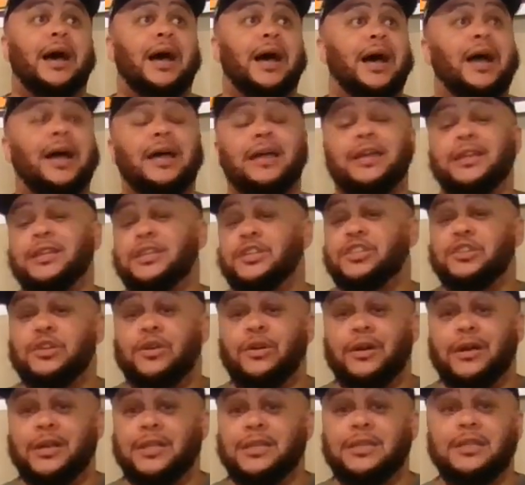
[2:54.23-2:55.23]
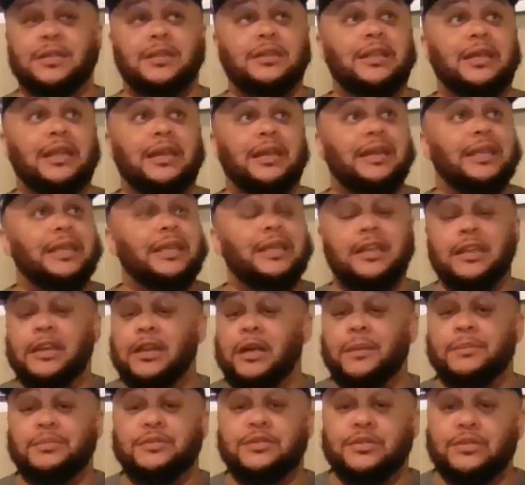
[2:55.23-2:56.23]
I enjoyed the lead
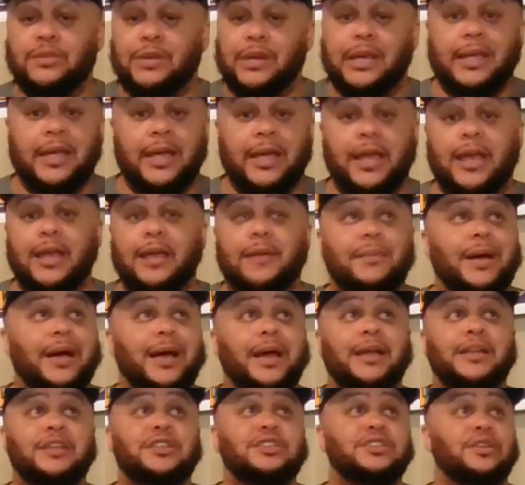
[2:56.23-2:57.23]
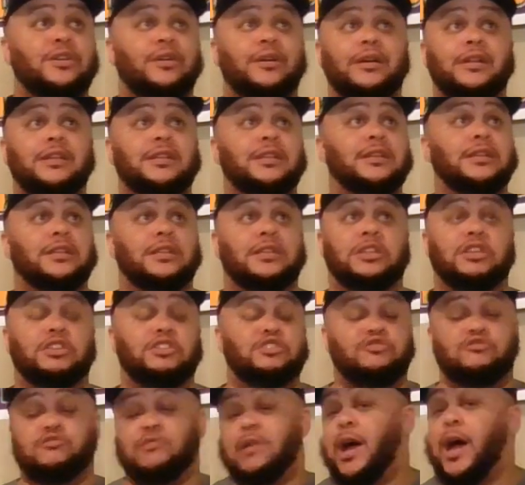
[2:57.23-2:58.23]
up to the game. I enjoyed the
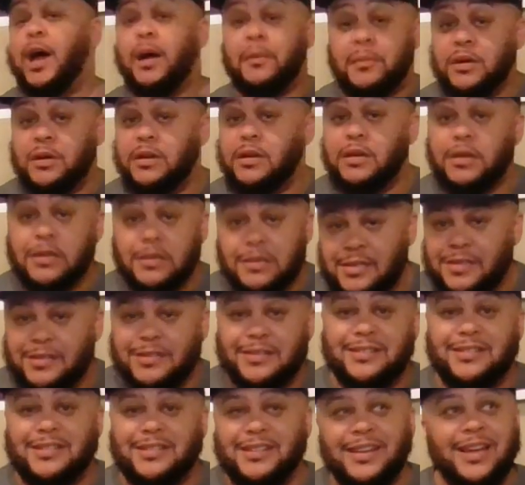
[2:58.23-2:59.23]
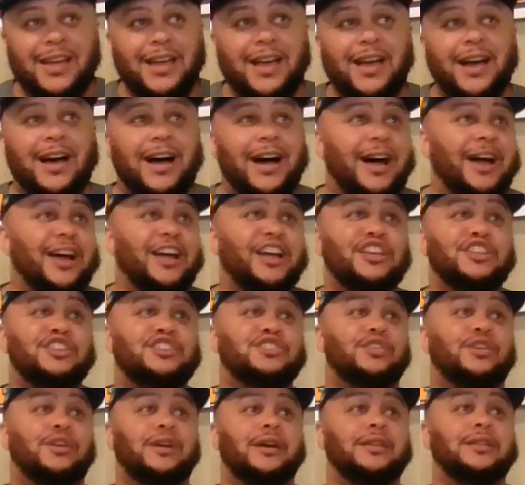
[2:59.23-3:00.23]
drama. I
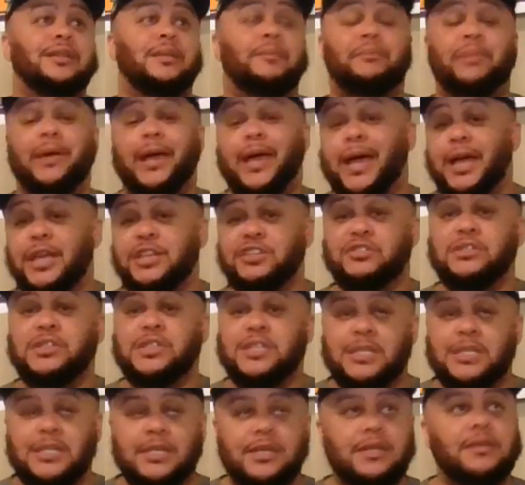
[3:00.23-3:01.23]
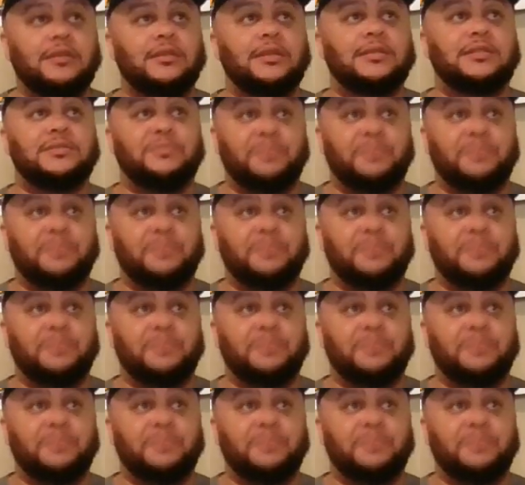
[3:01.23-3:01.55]
enjoyed the pageantry.